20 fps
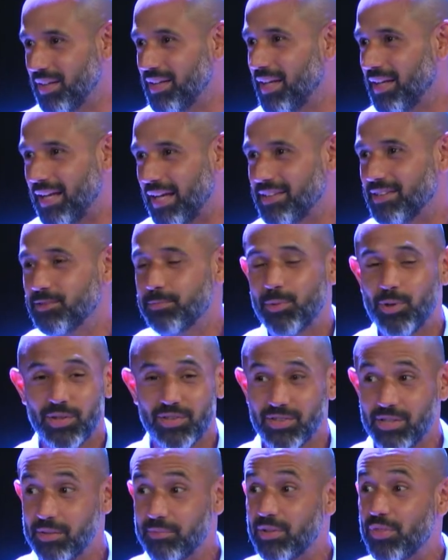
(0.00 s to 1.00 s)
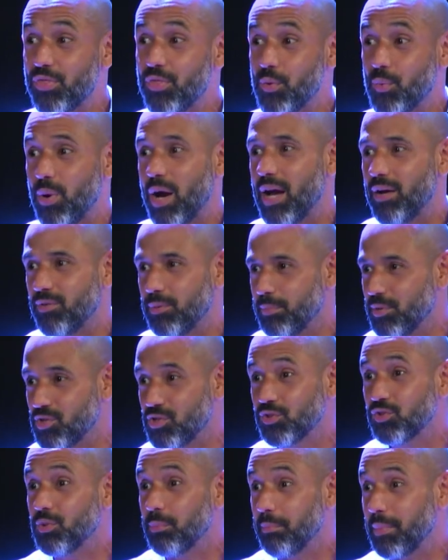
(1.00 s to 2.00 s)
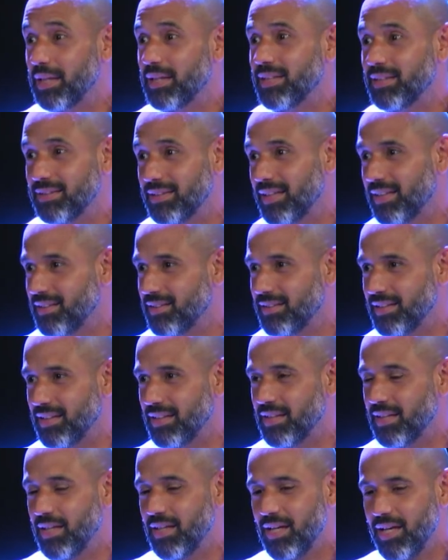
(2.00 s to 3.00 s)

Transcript: Like at this point, it's not even thriving, but just to make it day to day.